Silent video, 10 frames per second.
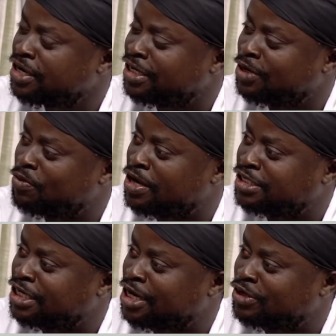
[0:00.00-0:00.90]
And then
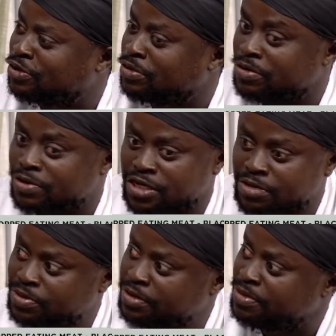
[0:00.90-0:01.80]
once they get to know, oh,
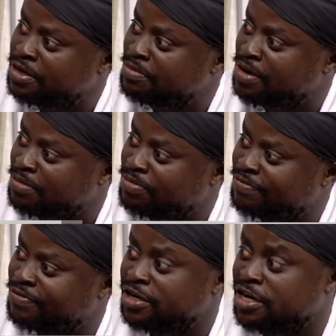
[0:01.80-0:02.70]
he may be the black
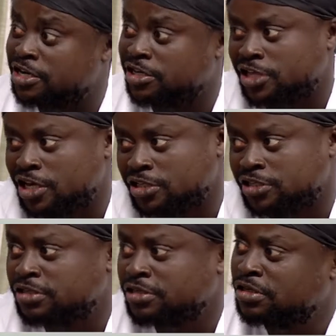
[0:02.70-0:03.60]
prophet, and then they
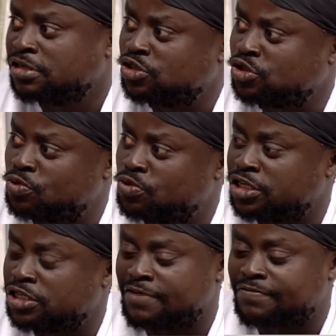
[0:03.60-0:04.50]
change. So
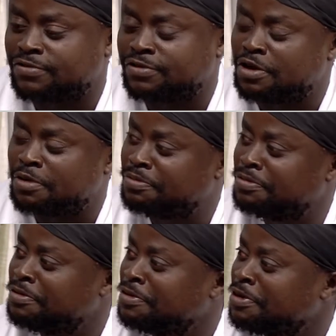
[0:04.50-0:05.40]
we just have to stop
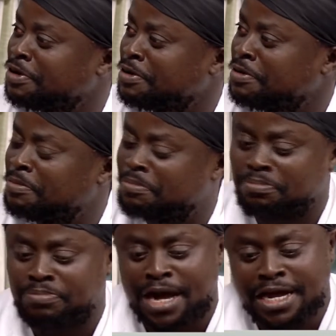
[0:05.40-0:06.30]

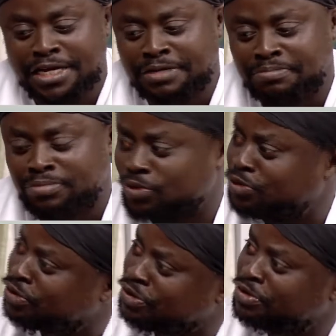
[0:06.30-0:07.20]
buying
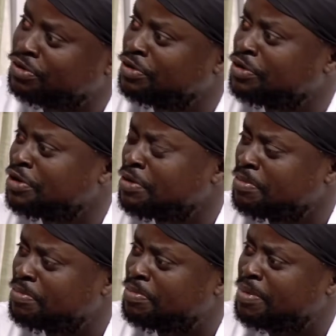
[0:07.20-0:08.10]
books
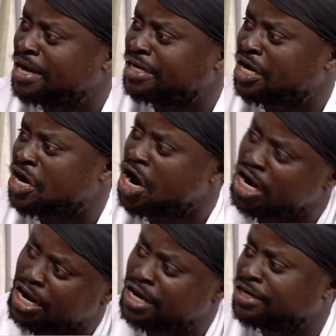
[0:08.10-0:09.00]
by the
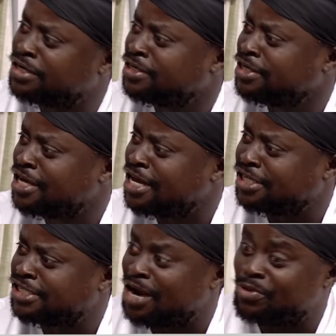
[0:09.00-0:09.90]
color
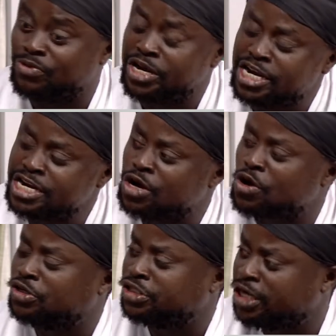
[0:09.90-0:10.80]
and start reading the
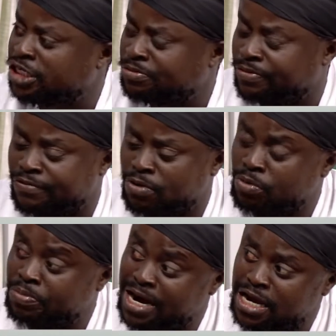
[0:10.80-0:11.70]
contents before
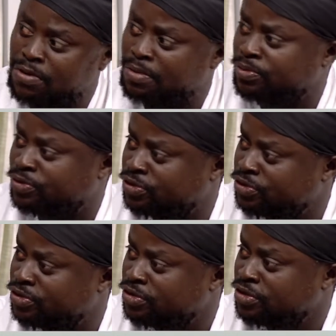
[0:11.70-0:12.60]
we buy our books.